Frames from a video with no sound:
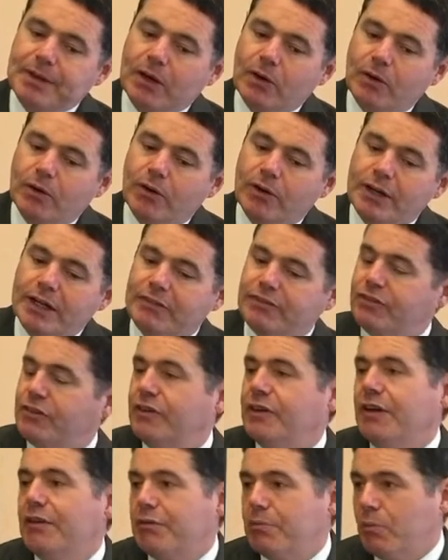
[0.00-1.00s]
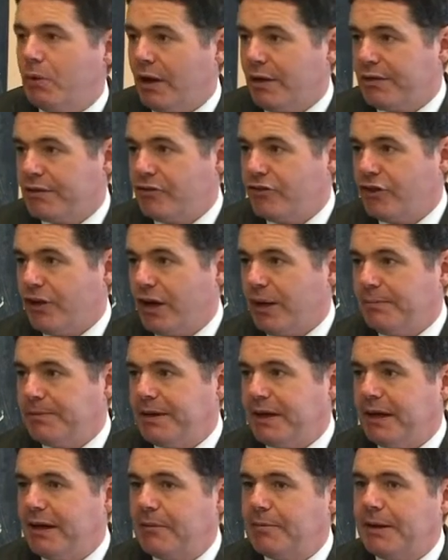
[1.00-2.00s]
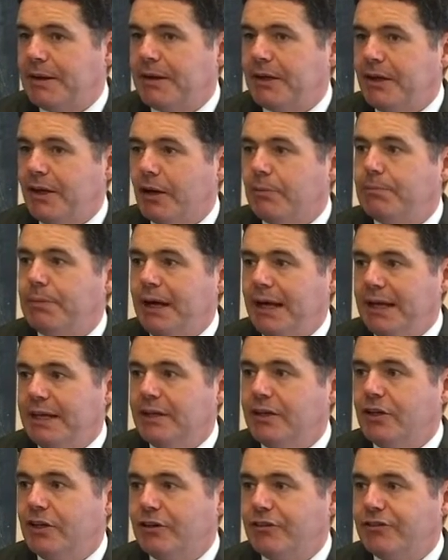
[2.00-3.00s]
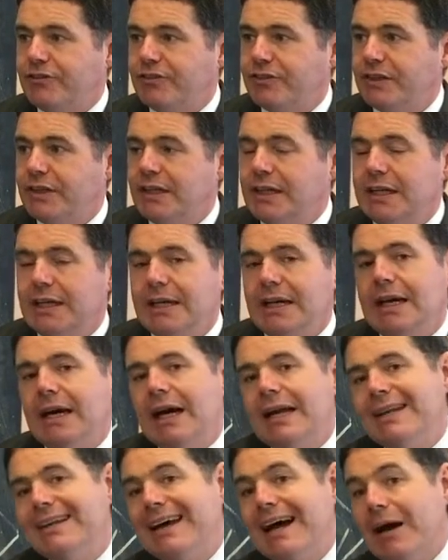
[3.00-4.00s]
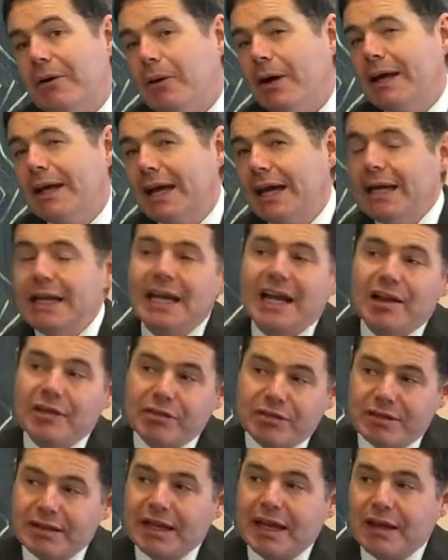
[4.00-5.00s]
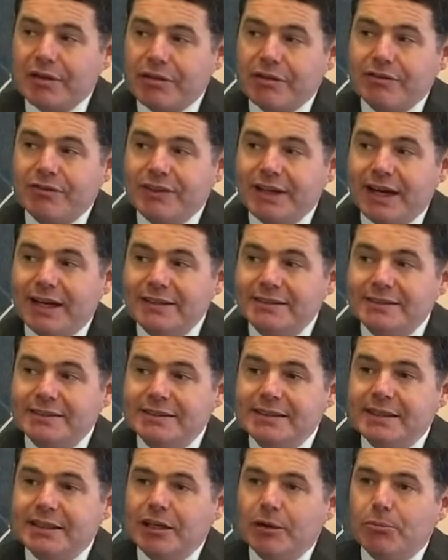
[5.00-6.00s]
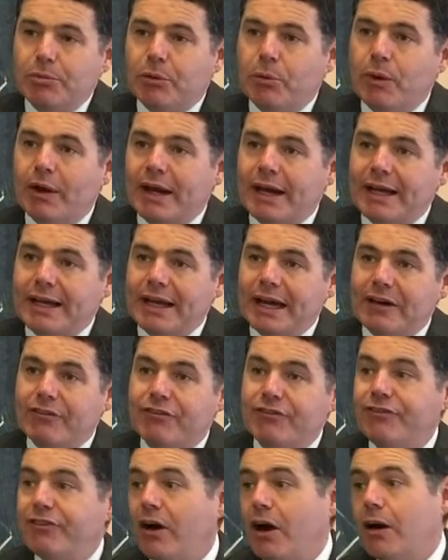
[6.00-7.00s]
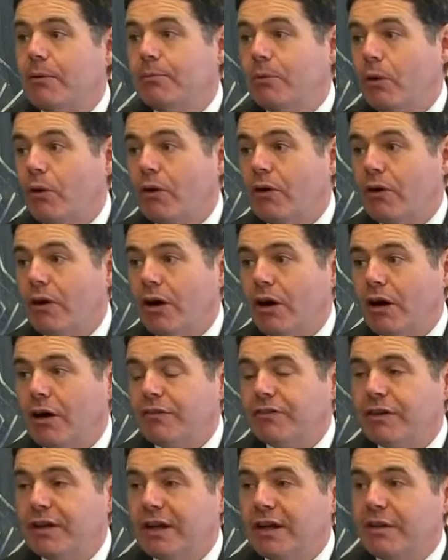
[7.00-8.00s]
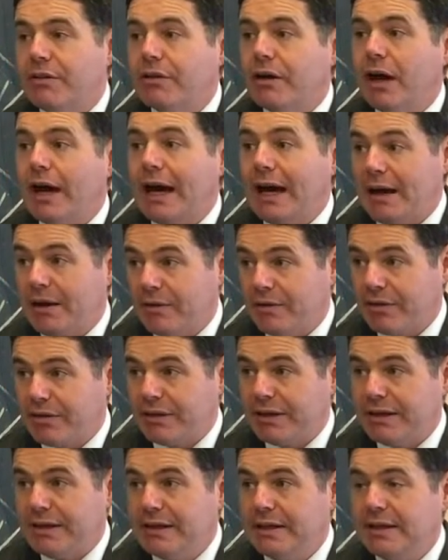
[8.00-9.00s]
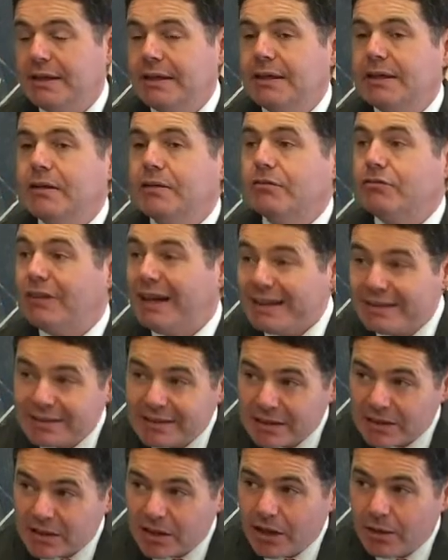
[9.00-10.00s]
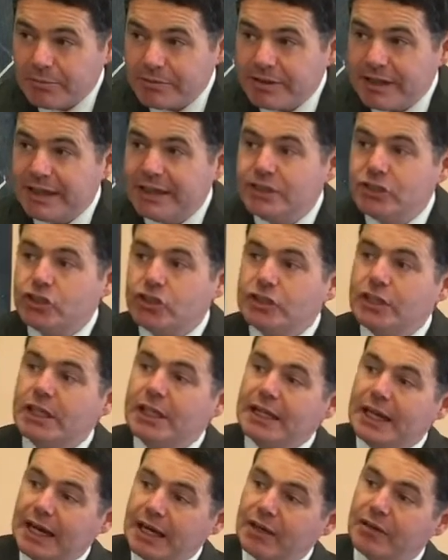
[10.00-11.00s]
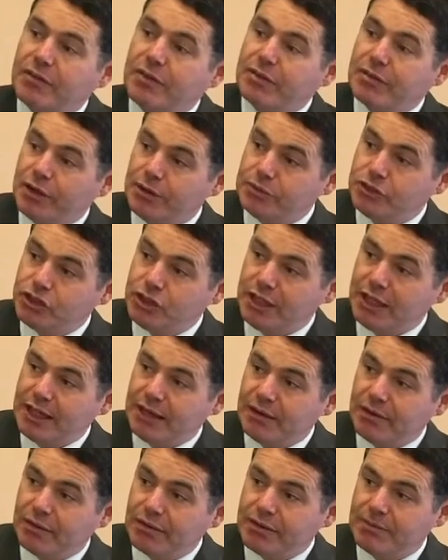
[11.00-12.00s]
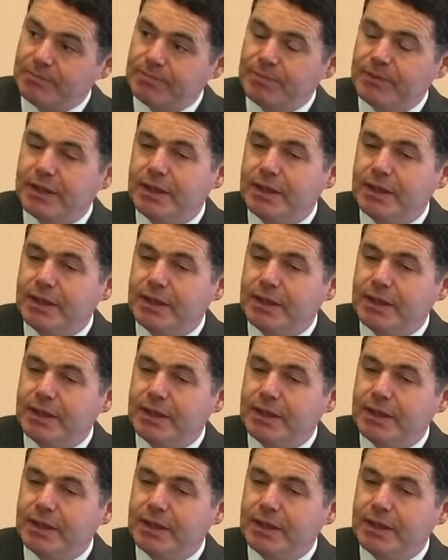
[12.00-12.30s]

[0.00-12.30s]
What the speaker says: or if there was a job there, about it not paying enough. Now I get less and less of that, but what I get far more of is housing, rental accommodation, lack of social housing.